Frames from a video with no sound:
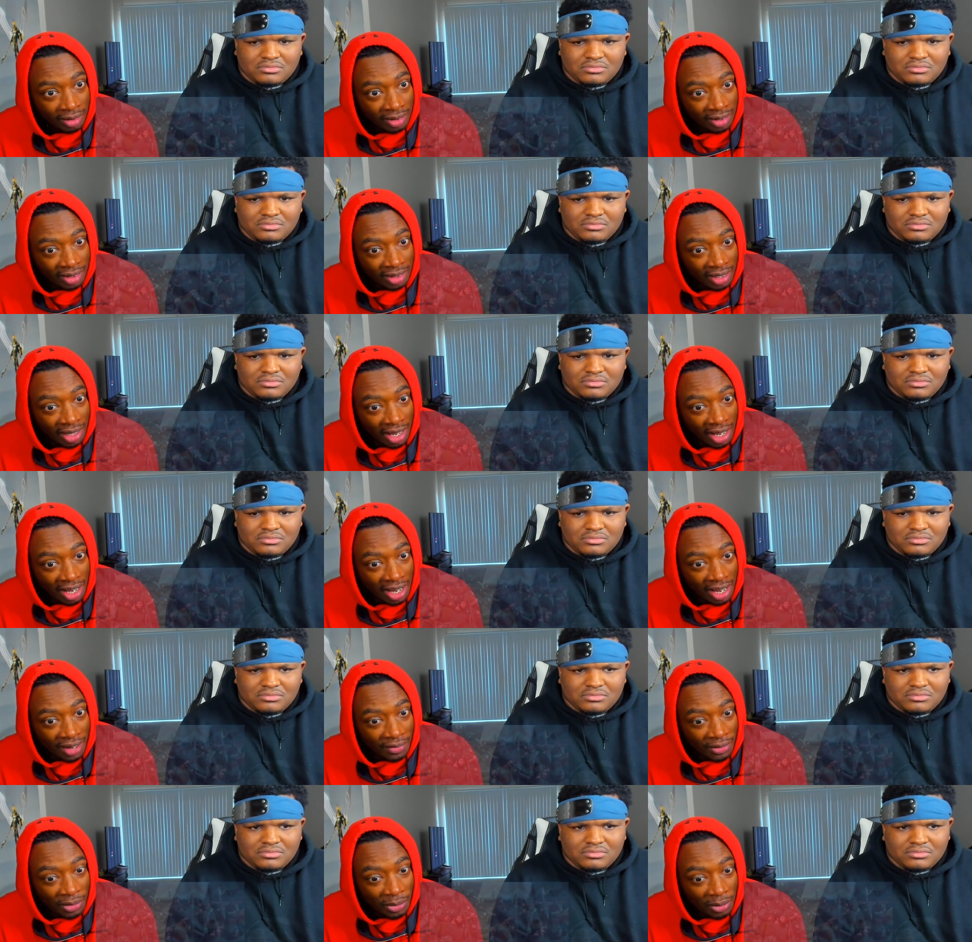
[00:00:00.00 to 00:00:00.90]
Speaker 1: Damn,
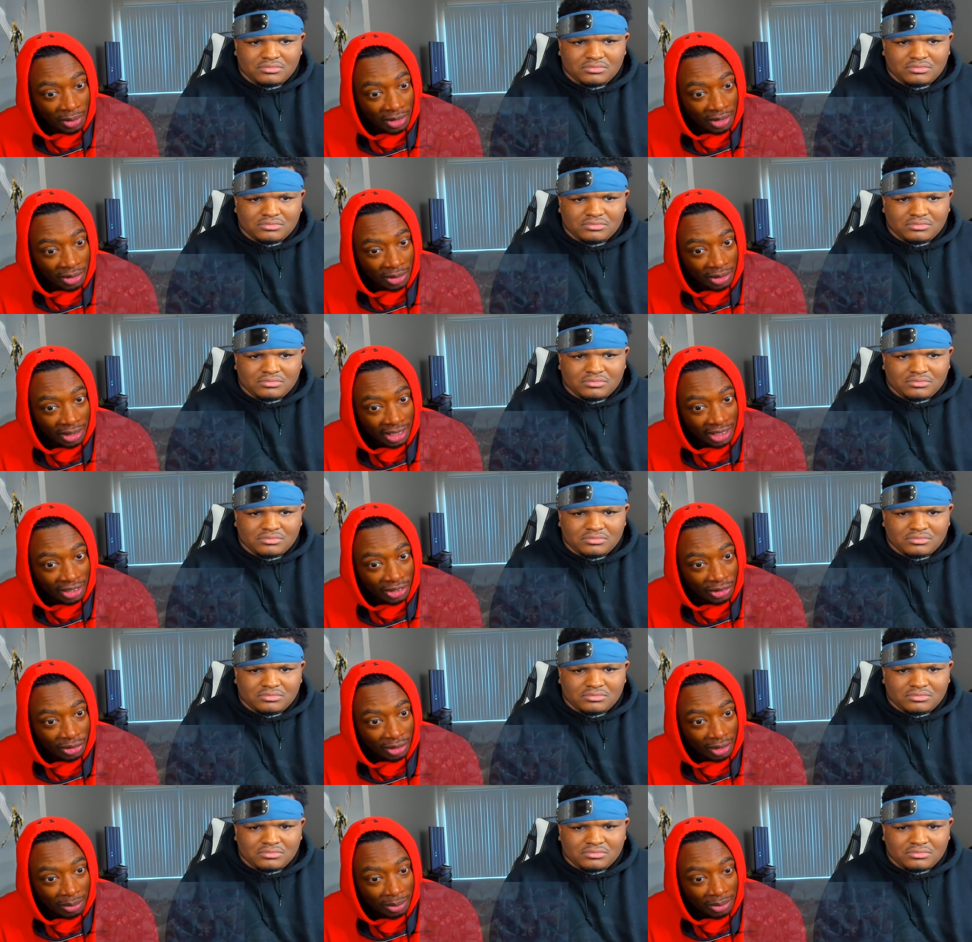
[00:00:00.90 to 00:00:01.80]
everyone know they're in
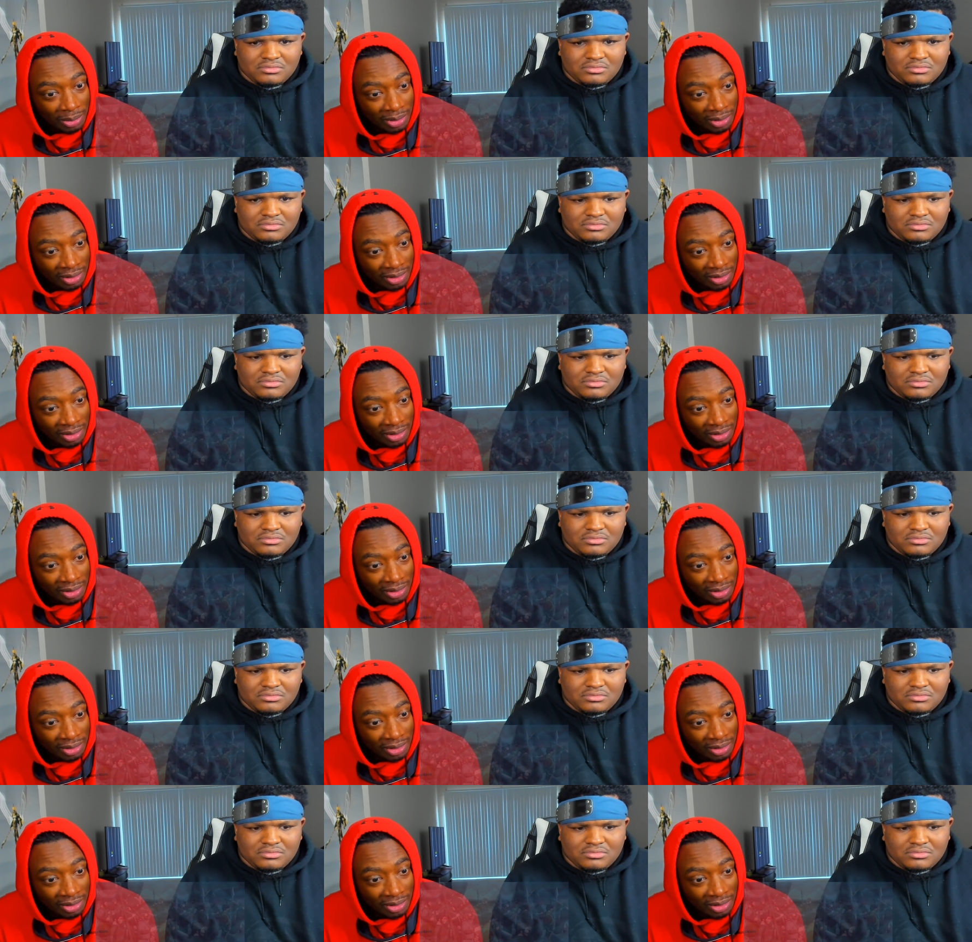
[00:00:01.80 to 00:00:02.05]
trouble.